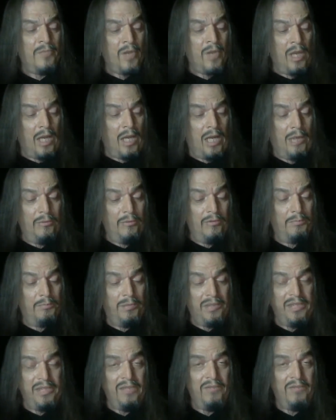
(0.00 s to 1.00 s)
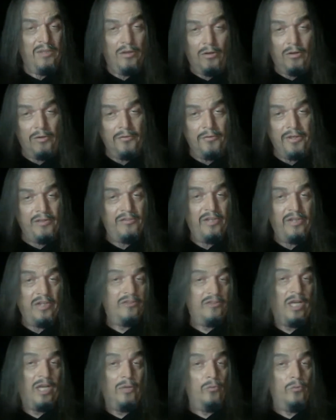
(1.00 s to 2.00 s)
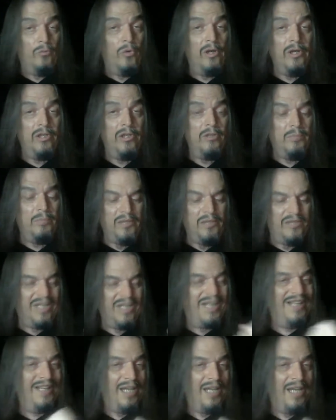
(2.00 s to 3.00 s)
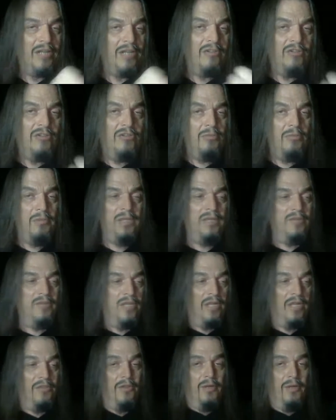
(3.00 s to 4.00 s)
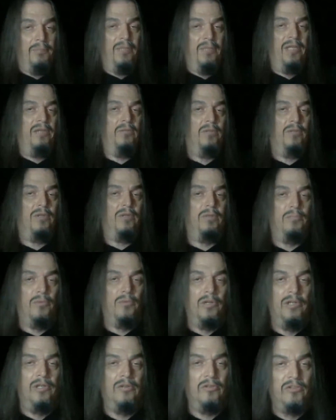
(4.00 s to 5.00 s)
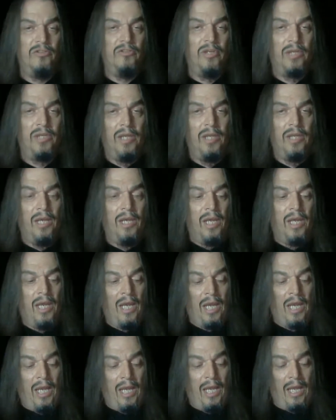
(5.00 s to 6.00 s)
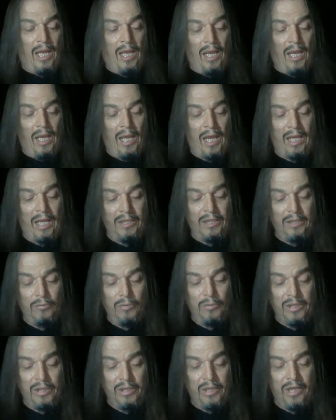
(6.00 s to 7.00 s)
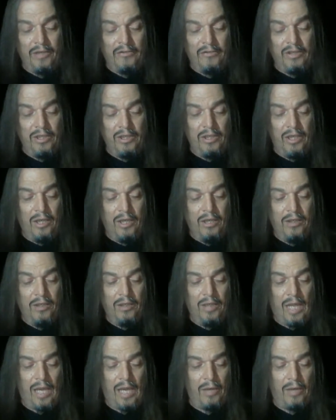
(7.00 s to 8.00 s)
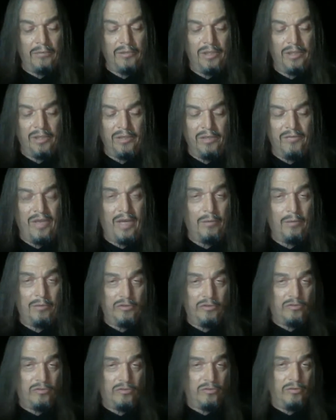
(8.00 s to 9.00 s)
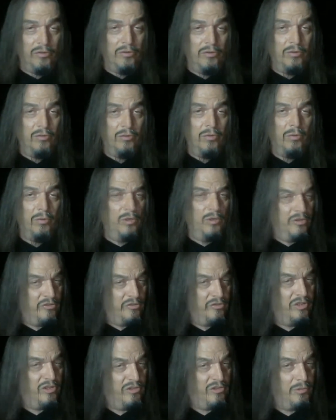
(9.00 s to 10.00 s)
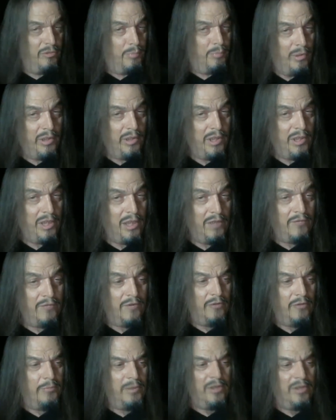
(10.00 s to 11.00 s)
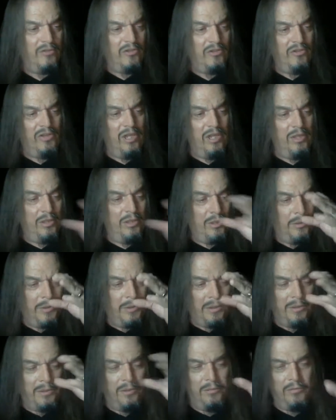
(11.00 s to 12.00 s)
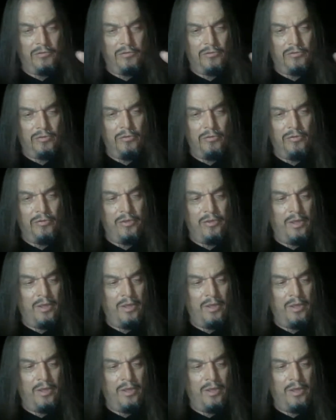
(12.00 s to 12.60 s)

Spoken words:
I was believing all these things that I wanted to believe, that I liked to believe, that I thought made the world more interesting. And then realizing how none of that was true was disappointing at first, because they say that, truth